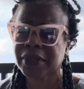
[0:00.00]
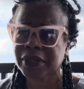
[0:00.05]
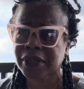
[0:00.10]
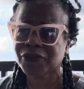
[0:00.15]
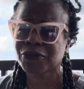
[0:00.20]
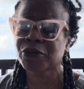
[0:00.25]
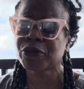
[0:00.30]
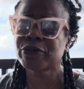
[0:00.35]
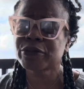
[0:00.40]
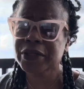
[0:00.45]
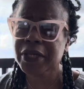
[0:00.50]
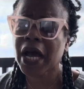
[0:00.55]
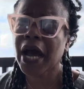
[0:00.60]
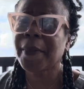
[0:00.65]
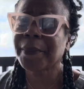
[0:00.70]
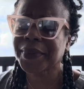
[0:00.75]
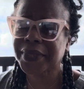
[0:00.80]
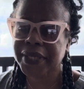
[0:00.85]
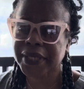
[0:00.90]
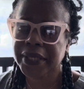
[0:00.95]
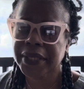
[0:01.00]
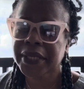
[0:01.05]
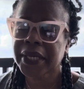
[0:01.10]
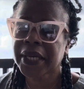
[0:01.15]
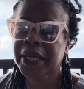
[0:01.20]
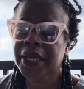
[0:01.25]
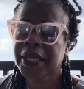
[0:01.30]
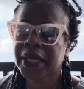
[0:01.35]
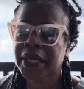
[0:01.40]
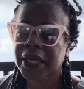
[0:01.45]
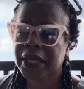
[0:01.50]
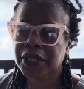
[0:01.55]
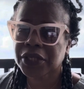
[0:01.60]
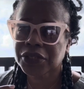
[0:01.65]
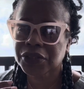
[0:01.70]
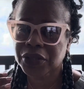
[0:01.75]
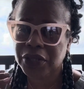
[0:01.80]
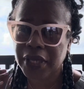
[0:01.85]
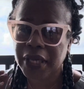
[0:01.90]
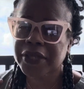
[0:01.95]
cruise company
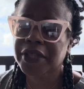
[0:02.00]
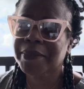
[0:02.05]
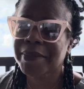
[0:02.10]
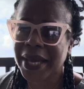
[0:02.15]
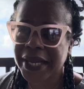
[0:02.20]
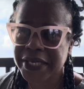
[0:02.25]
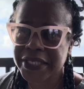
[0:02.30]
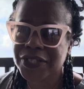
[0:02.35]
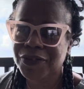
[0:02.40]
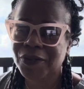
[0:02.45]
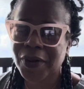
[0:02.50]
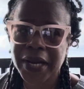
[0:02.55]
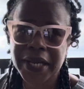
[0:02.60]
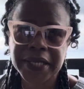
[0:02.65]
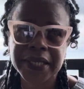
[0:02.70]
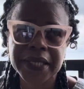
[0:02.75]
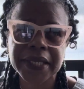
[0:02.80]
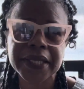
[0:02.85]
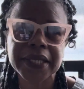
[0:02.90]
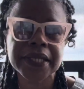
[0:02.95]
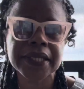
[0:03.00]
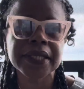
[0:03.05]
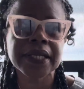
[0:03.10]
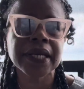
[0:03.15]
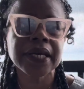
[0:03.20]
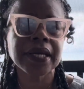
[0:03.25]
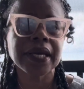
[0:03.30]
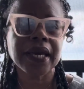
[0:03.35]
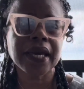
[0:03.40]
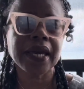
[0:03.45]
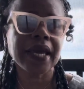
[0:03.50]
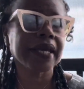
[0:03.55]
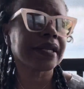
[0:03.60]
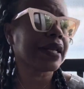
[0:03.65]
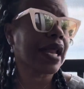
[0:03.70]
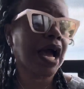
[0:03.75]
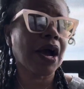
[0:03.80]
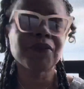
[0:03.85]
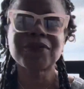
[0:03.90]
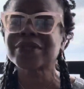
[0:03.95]
in the Mediterranean, and
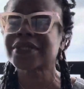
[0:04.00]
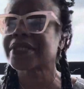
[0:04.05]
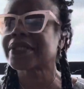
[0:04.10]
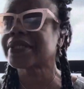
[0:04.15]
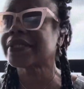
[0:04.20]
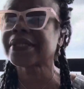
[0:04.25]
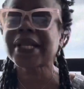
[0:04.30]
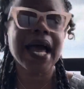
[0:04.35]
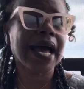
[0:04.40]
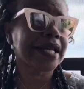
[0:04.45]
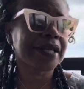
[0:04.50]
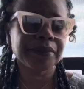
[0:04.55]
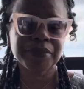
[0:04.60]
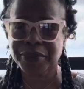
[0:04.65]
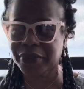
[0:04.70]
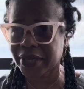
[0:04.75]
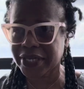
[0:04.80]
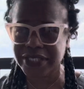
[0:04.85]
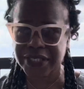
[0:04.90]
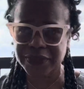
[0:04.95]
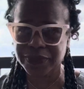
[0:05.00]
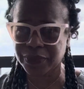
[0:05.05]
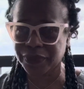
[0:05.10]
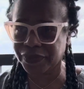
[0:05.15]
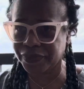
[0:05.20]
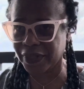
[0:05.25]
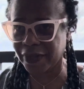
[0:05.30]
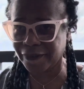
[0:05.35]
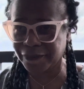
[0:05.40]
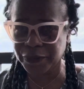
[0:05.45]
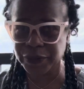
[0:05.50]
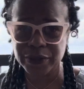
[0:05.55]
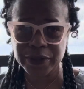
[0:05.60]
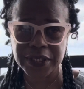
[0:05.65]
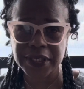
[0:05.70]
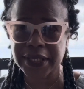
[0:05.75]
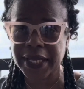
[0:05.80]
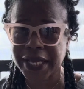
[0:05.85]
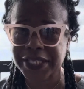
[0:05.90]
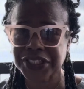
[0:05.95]
I was not impressed with their food
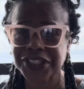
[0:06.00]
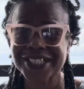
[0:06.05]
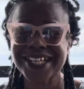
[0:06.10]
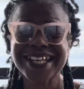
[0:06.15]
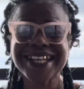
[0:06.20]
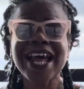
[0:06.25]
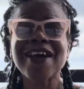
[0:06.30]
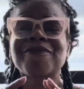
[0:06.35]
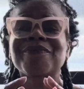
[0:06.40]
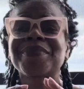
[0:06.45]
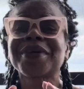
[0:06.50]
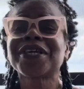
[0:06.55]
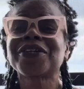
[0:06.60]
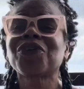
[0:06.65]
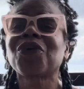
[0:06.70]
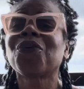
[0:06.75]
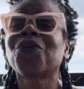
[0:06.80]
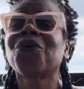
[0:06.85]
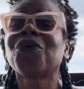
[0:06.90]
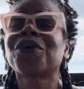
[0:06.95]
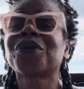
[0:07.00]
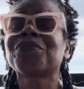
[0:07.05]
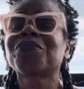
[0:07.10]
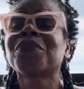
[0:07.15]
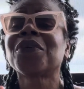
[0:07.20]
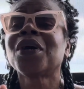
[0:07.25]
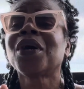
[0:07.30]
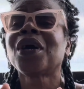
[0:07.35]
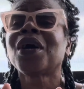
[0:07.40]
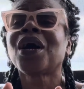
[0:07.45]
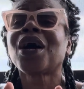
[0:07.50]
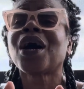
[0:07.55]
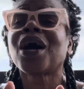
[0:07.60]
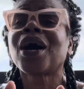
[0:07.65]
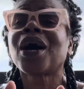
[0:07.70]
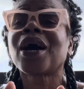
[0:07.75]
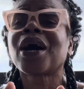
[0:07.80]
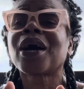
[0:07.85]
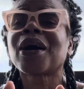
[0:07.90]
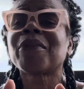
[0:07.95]
selection. And I've been on
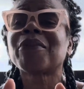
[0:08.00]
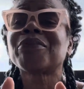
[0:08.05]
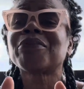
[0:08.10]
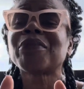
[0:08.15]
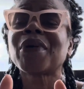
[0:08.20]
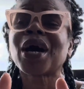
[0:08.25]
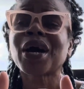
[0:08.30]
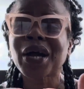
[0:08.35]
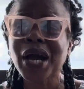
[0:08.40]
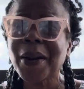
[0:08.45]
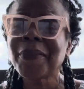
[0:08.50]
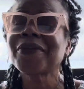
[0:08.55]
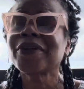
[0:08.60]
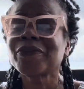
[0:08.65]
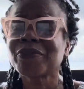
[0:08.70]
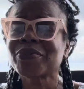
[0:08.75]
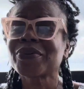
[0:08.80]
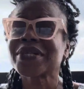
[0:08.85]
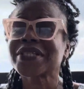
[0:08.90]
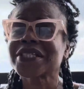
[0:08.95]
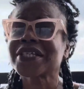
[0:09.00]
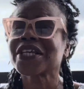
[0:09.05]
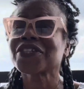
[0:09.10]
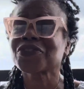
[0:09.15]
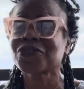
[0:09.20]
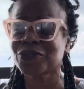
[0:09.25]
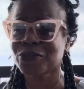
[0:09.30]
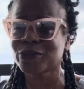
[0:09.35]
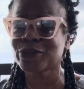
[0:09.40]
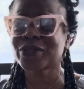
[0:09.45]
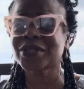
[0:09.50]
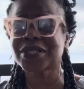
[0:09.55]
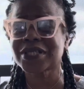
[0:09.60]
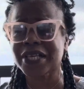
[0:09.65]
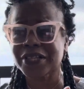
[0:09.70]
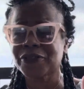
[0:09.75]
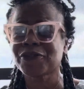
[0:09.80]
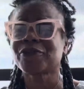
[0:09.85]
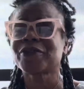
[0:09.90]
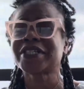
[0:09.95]
a couple of Princess cruises
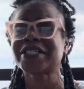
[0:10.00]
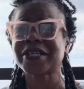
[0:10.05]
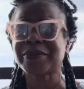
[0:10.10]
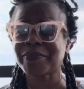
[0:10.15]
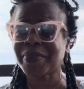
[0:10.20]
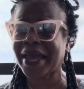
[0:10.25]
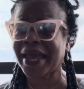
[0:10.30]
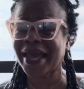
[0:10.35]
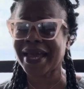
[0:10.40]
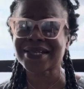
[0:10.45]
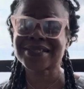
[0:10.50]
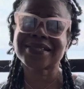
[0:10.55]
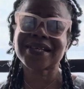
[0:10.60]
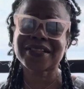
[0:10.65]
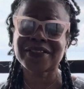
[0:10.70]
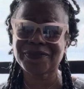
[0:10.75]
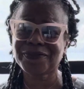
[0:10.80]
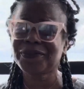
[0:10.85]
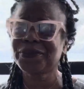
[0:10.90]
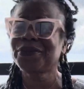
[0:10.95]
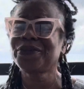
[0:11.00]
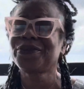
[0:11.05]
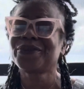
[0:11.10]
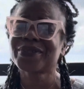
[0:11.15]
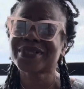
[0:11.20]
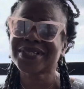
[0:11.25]
in the recent past that the food was